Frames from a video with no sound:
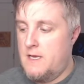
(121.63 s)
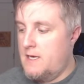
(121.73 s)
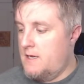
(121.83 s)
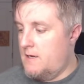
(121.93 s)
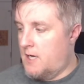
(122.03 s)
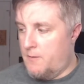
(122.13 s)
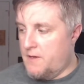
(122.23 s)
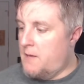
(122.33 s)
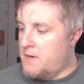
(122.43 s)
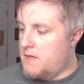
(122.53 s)
with
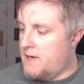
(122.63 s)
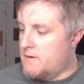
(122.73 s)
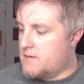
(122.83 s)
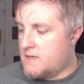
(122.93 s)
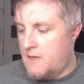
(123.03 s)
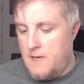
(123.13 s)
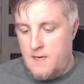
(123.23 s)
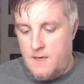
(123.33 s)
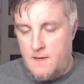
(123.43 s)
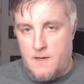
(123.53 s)
emulators,
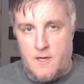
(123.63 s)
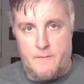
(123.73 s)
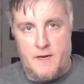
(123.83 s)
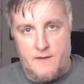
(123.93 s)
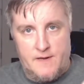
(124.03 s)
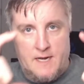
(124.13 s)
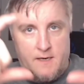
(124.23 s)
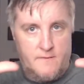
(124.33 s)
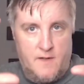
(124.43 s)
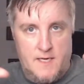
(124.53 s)
and I've got a
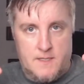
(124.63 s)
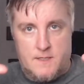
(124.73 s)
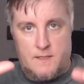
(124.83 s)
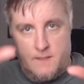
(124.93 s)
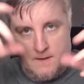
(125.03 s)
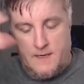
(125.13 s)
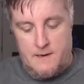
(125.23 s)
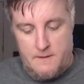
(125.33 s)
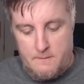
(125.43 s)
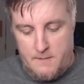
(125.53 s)
device
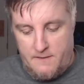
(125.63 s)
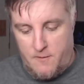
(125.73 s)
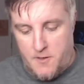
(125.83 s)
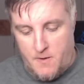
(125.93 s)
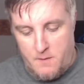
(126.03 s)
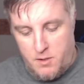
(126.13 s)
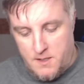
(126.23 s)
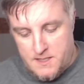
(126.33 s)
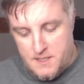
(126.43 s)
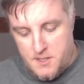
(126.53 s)
that my phone already
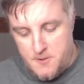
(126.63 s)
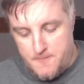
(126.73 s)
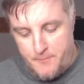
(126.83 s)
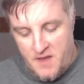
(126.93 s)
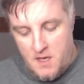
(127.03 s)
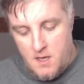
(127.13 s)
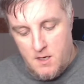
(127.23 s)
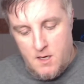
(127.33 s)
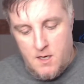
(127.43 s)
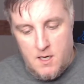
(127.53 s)
plugs into
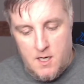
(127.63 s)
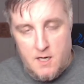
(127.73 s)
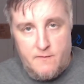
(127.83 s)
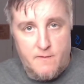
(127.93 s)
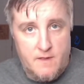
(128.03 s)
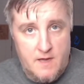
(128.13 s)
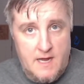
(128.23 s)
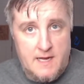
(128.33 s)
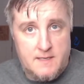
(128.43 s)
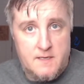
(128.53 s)
for
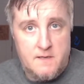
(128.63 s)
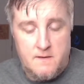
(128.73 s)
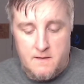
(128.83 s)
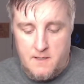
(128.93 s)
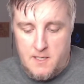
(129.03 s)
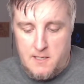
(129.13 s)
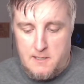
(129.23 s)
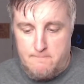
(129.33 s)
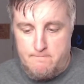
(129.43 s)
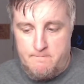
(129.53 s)
that.
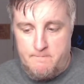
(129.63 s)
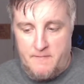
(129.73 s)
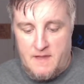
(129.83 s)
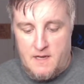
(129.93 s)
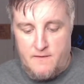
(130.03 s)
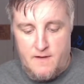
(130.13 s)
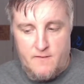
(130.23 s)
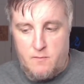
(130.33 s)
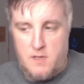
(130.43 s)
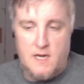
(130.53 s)
I've never
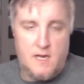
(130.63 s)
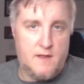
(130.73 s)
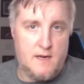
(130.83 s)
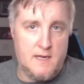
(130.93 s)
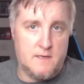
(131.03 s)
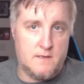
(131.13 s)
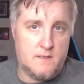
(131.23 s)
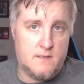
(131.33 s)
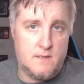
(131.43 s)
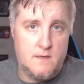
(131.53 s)
played anything
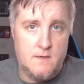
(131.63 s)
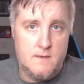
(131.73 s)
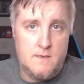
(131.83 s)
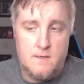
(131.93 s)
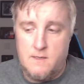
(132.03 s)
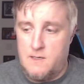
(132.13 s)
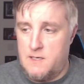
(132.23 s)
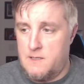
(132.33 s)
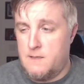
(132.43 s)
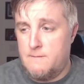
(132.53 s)
else
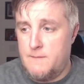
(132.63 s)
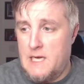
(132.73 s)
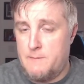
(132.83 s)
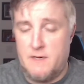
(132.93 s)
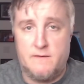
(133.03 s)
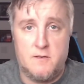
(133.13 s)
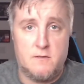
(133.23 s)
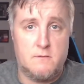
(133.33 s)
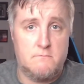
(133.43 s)
on my phone